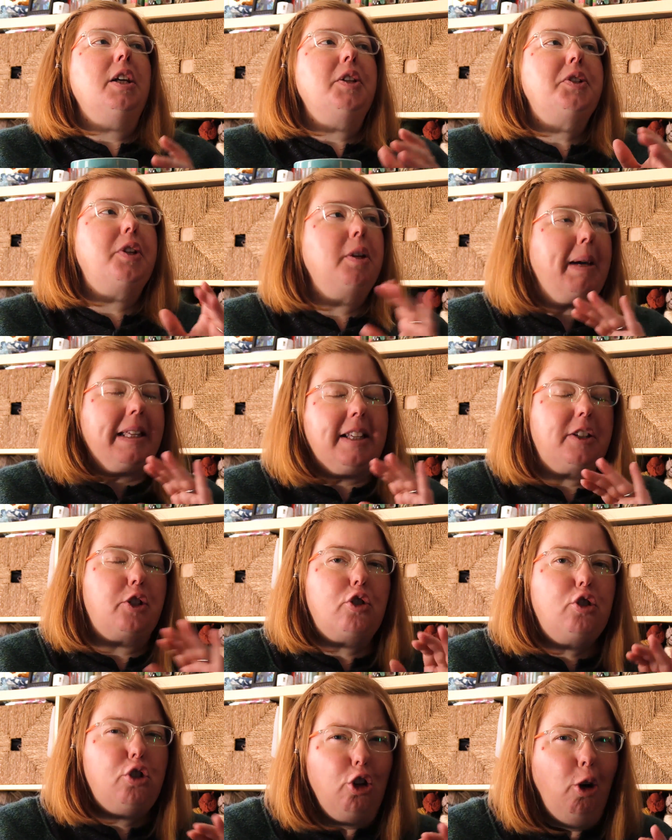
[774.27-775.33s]
So you make this
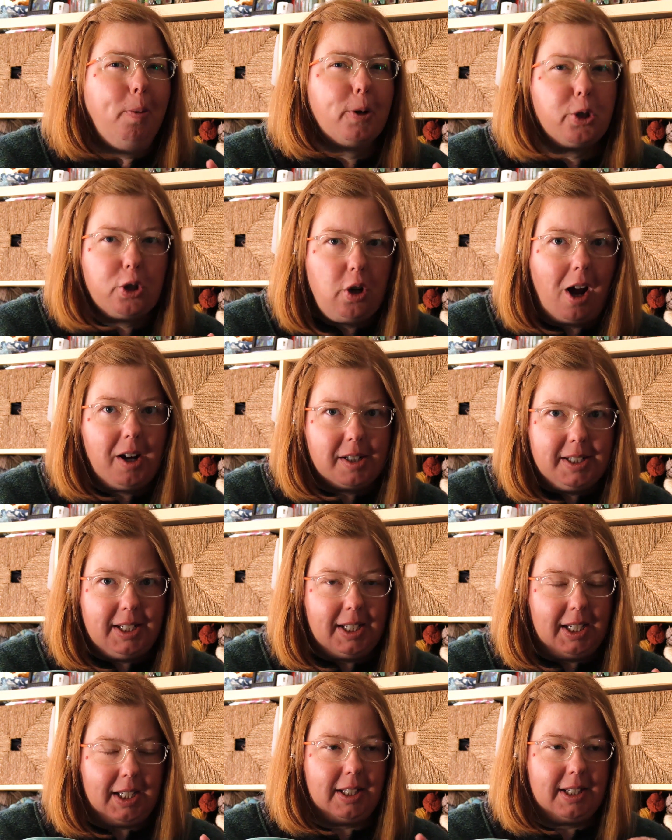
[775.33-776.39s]
super strong
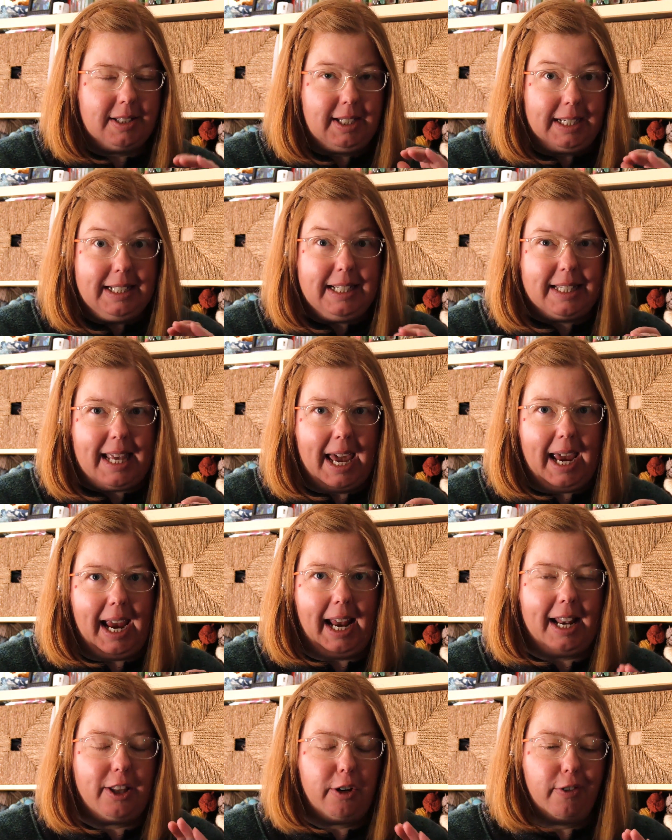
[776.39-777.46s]
tea that's like
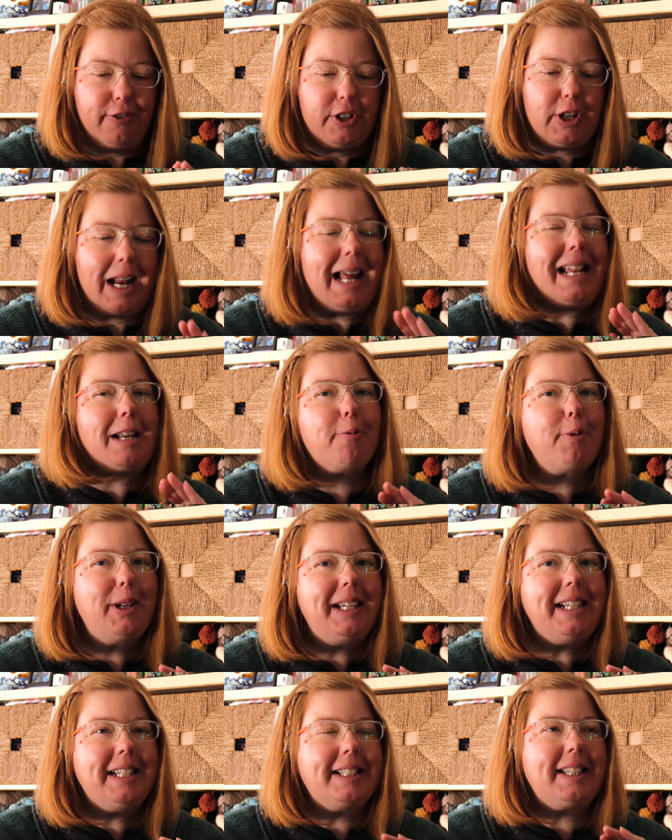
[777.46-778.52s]
insane in the refrigerator, and it
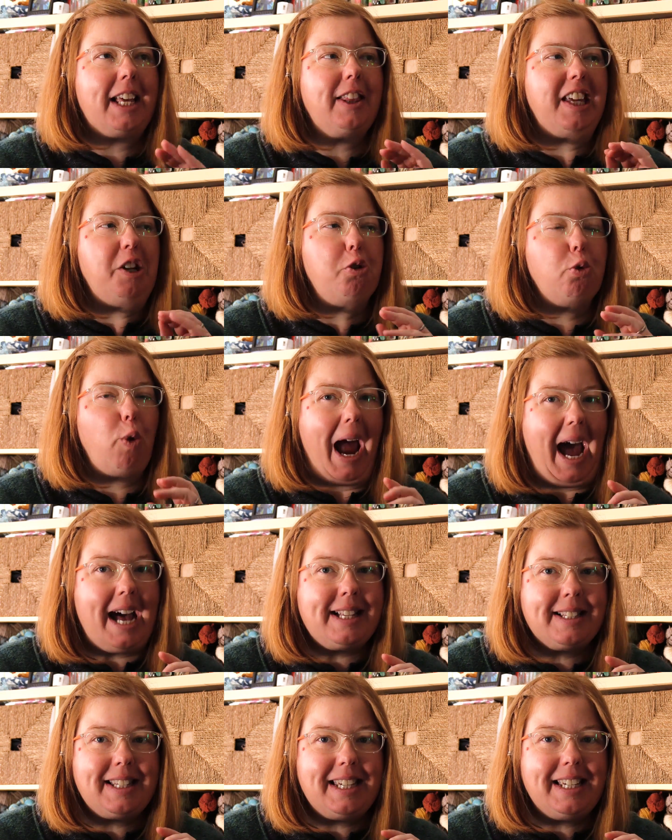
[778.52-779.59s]
really is like the
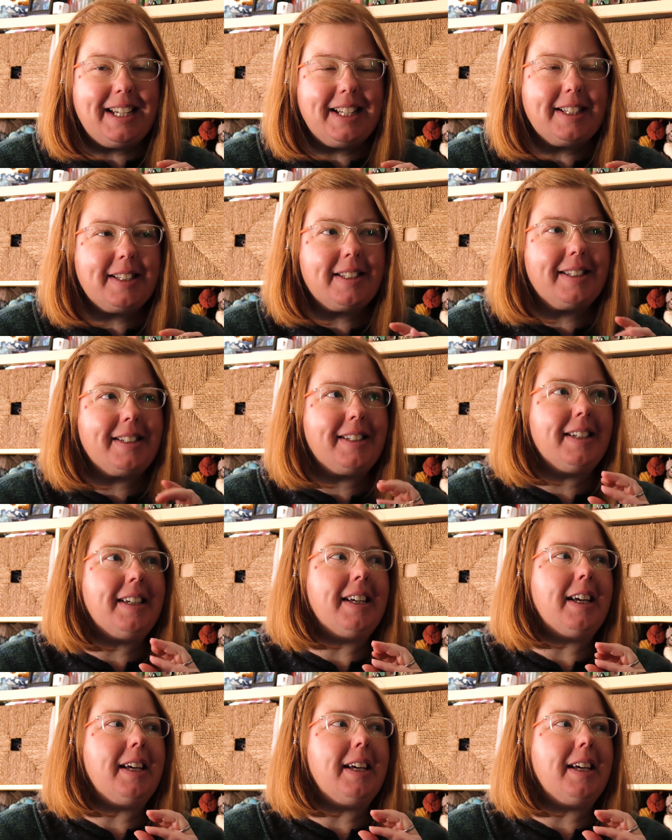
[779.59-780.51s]
grassiest.